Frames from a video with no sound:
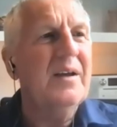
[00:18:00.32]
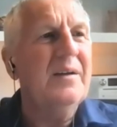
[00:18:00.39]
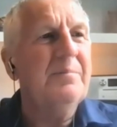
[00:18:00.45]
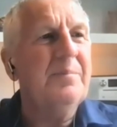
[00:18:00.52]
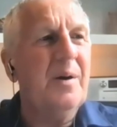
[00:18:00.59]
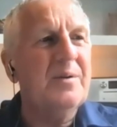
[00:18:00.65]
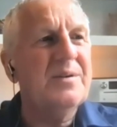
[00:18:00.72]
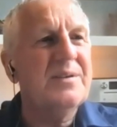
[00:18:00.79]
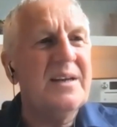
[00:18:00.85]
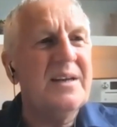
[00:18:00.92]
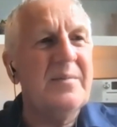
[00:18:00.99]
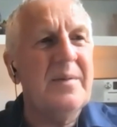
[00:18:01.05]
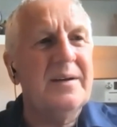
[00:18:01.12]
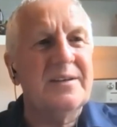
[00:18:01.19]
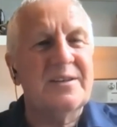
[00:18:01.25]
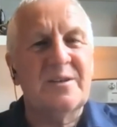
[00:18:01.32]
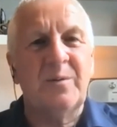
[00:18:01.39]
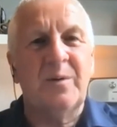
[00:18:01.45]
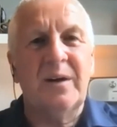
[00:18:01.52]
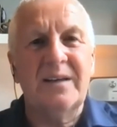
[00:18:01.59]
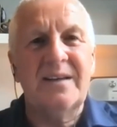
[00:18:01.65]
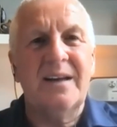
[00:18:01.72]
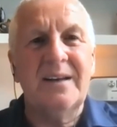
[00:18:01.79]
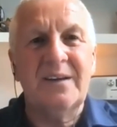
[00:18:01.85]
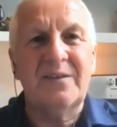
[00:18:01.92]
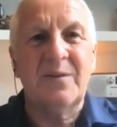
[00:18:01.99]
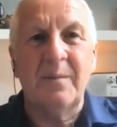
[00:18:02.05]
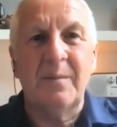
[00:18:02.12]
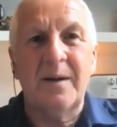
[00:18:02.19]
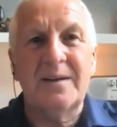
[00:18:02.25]
post emails to all the attendees
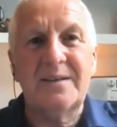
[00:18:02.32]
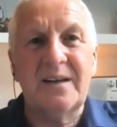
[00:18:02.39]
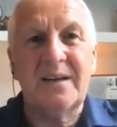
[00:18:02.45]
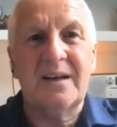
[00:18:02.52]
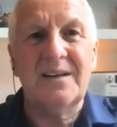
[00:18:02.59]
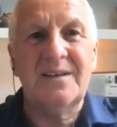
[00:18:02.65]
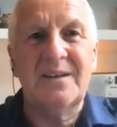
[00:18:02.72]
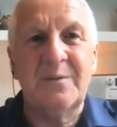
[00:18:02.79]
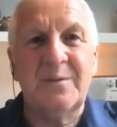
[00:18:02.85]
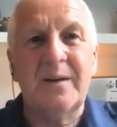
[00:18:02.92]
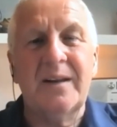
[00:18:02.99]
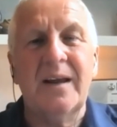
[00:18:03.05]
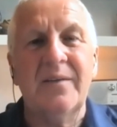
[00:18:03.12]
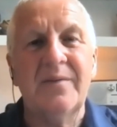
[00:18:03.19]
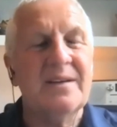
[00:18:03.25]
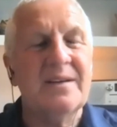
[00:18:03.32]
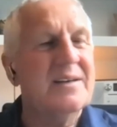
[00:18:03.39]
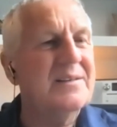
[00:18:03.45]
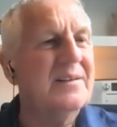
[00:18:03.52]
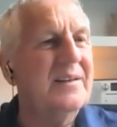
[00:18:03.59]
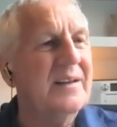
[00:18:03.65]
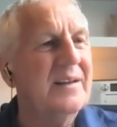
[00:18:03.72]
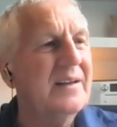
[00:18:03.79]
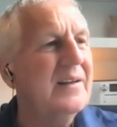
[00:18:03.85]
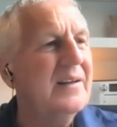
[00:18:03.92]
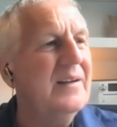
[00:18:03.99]
for my masterclass this week, the advertising thing.